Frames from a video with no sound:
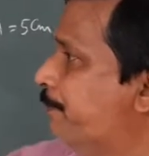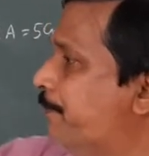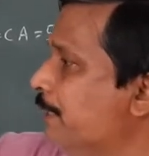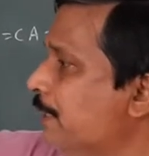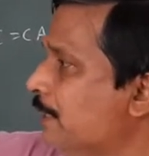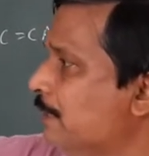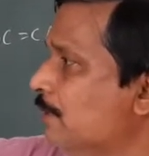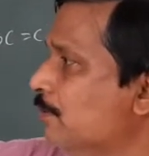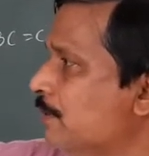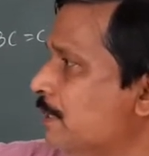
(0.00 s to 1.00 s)

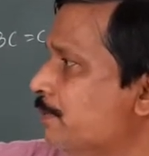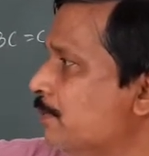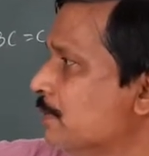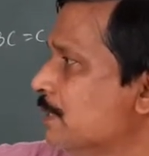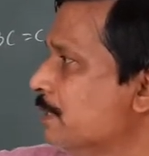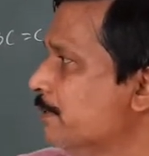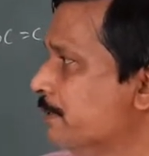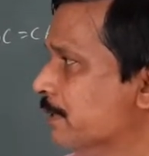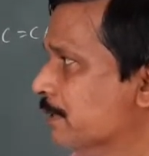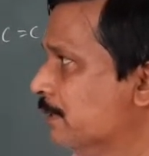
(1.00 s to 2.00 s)
PQ is 4
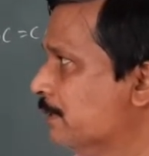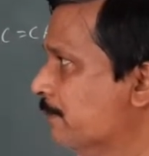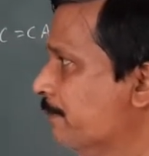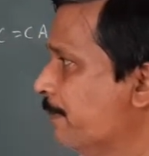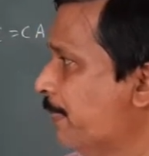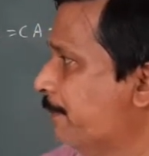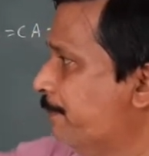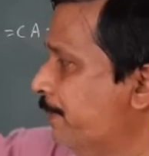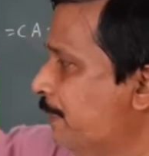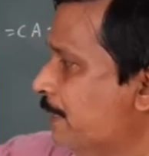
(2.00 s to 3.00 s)
centimeter,
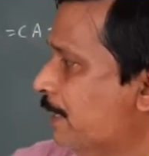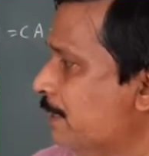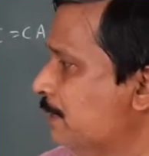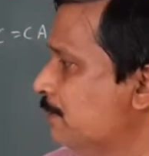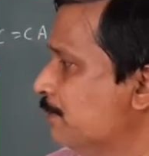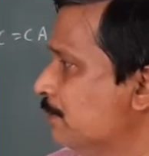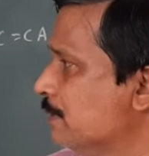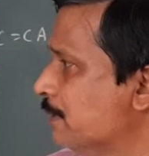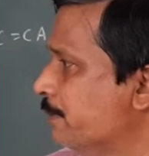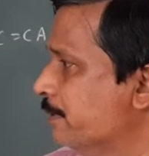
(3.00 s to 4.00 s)
PR is 4
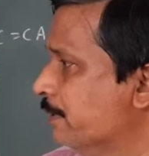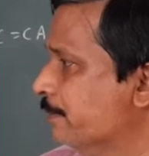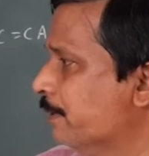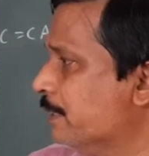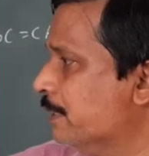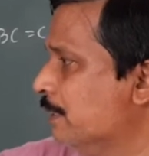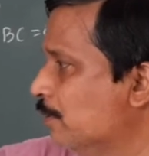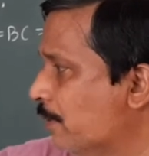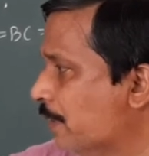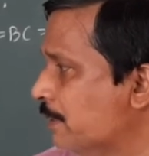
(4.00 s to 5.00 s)
centimeter, but
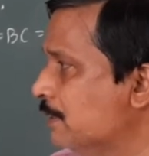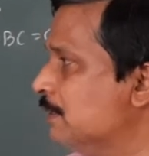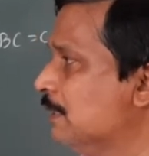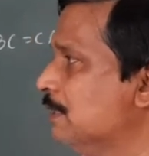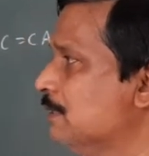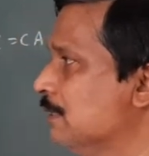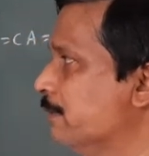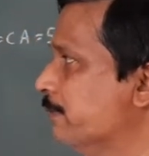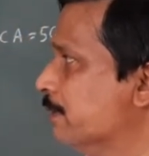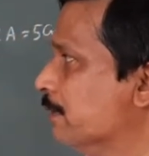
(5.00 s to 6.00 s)
QR is 3
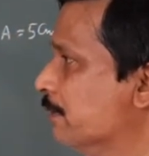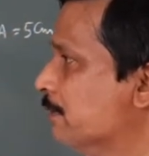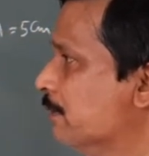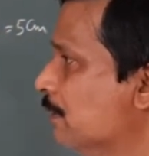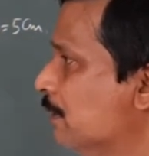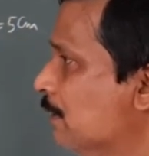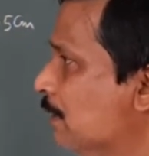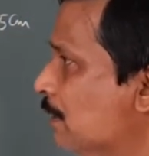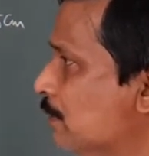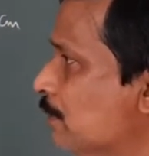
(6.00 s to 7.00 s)
centimeter.
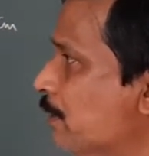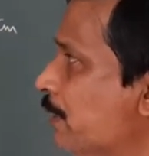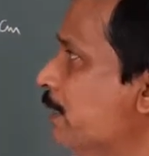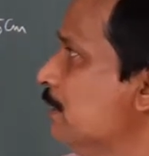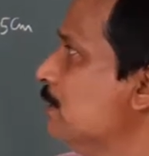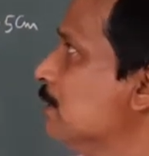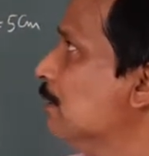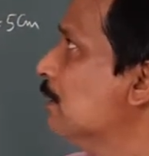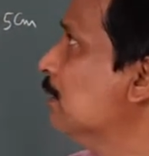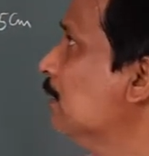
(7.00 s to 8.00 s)
So it is
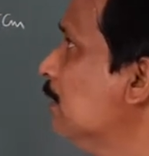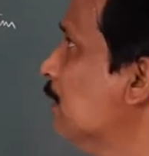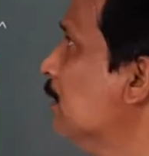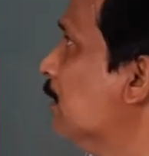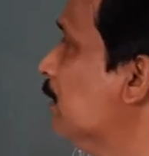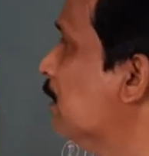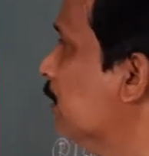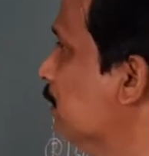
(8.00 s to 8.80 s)
called an